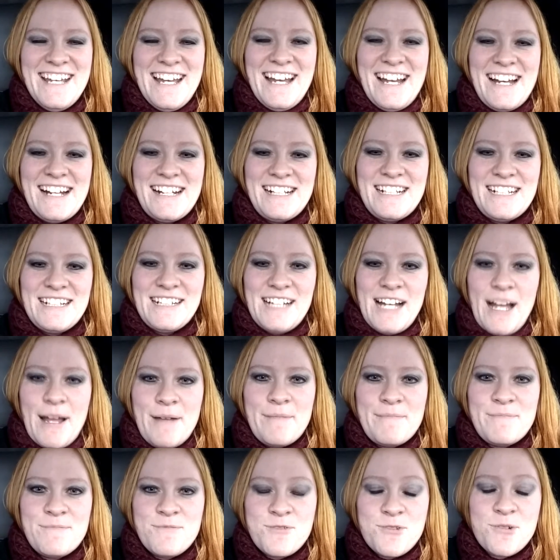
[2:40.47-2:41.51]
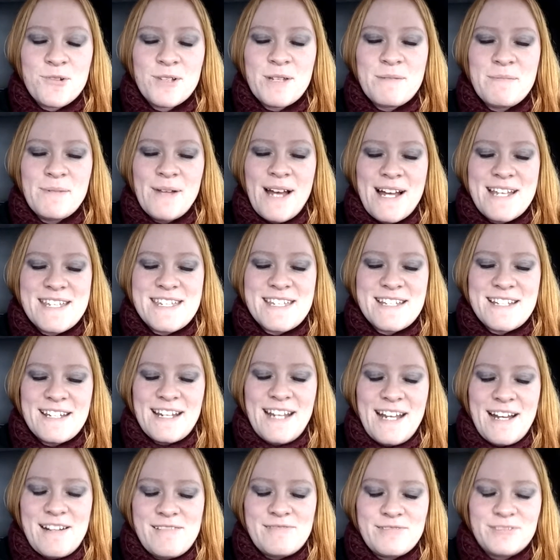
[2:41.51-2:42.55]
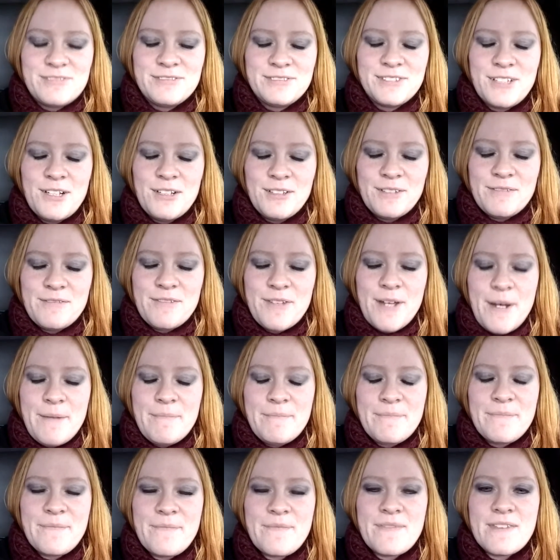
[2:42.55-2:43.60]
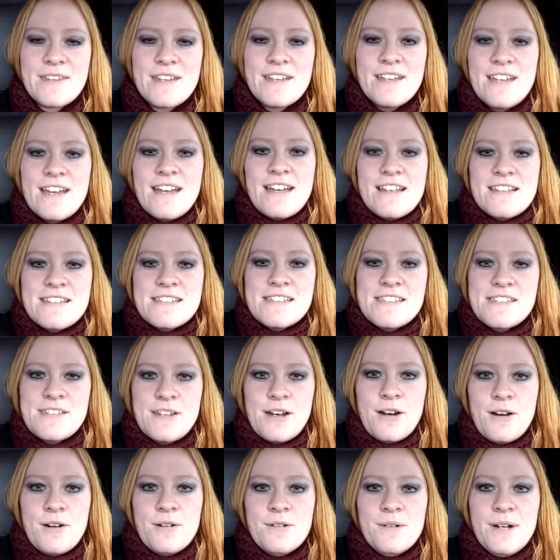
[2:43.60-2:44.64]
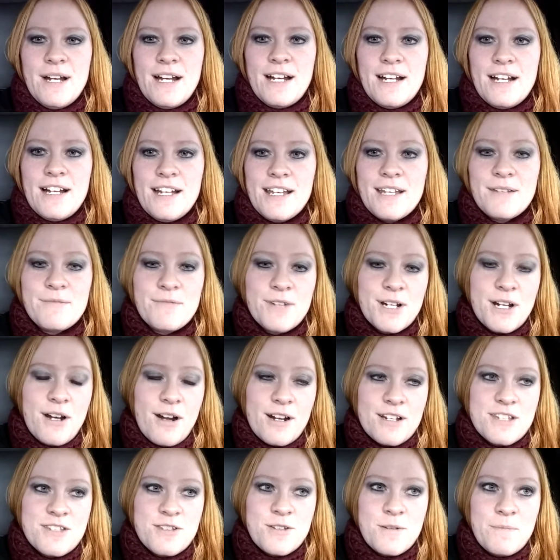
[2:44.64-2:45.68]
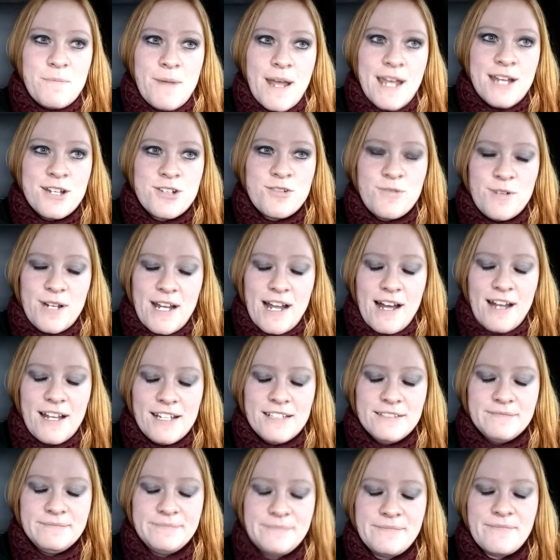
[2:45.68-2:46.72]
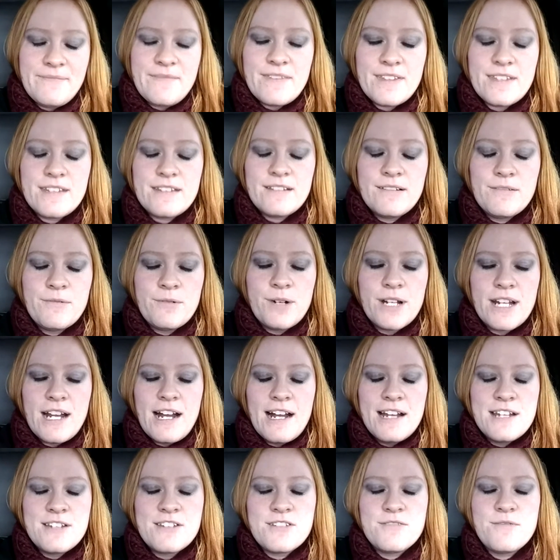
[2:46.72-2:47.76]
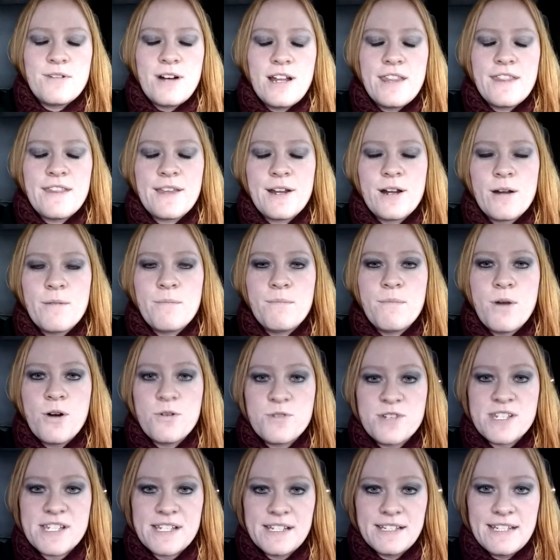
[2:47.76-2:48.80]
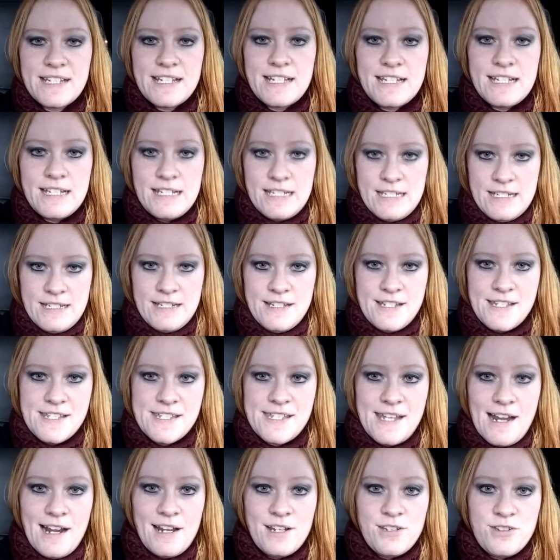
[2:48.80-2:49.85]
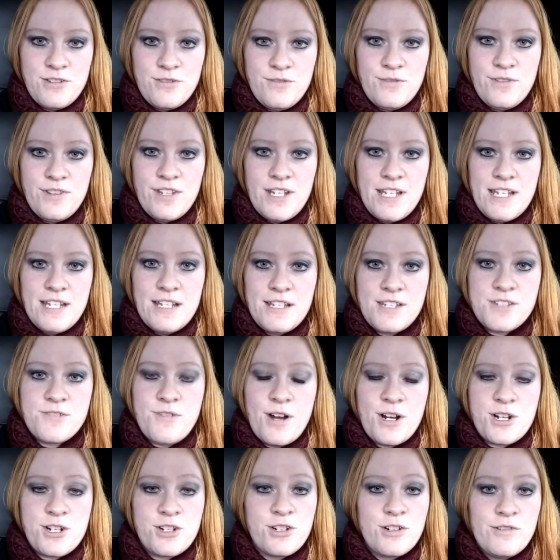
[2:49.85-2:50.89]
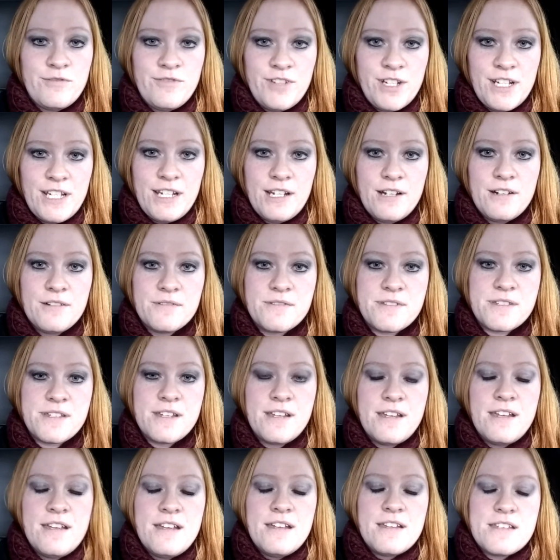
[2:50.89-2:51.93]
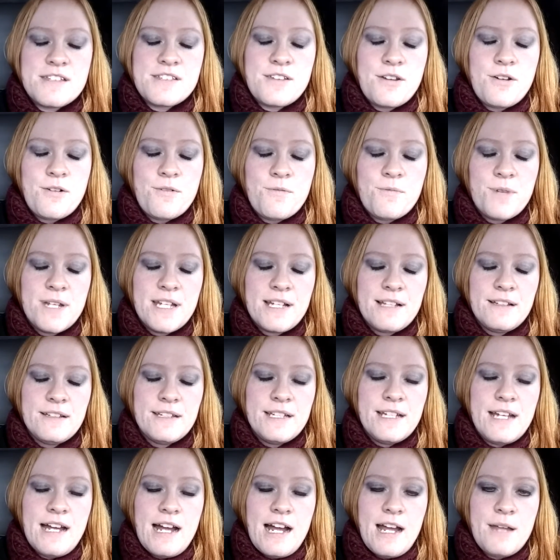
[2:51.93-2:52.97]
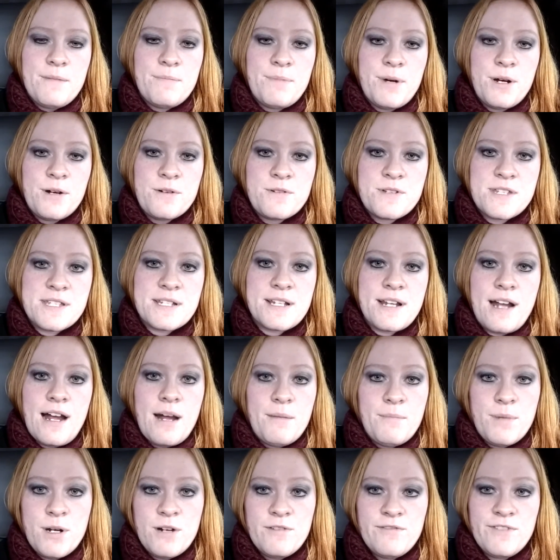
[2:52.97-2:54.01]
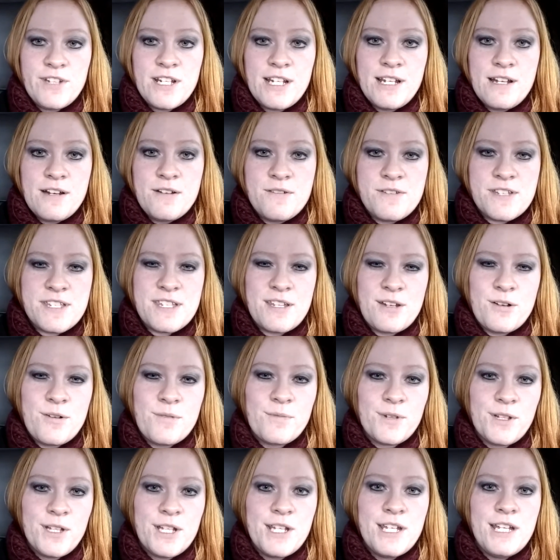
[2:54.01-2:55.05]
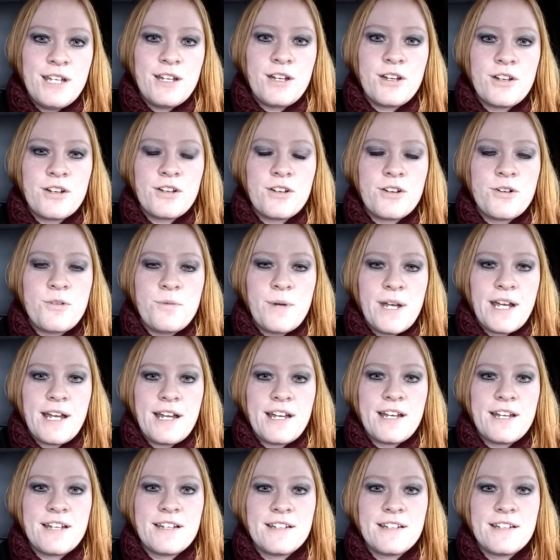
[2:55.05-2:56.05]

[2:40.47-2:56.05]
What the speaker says: I'm truly blessed to have all of them. So, in regards to Patreon, what I do on there mostly is I do the instructional videos. So weekly I post combo videos that are really quick,